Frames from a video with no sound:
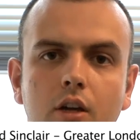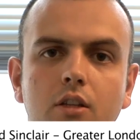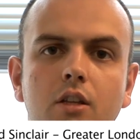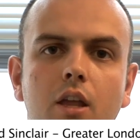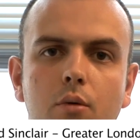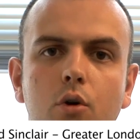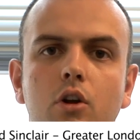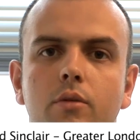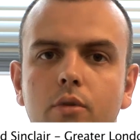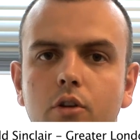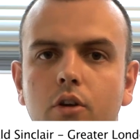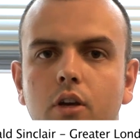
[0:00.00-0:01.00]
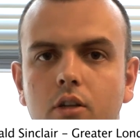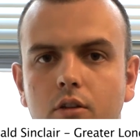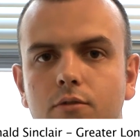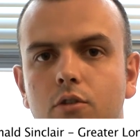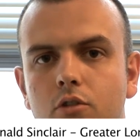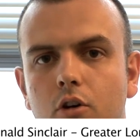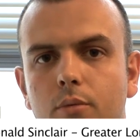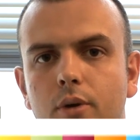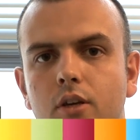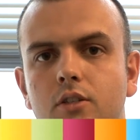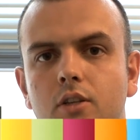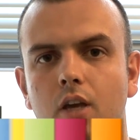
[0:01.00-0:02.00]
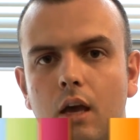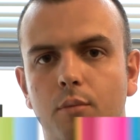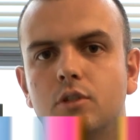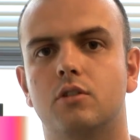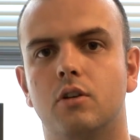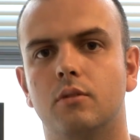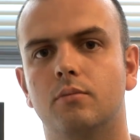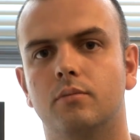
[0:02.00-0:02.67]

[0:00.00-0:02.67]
and today we're going to be looking at a few topics in chemistry.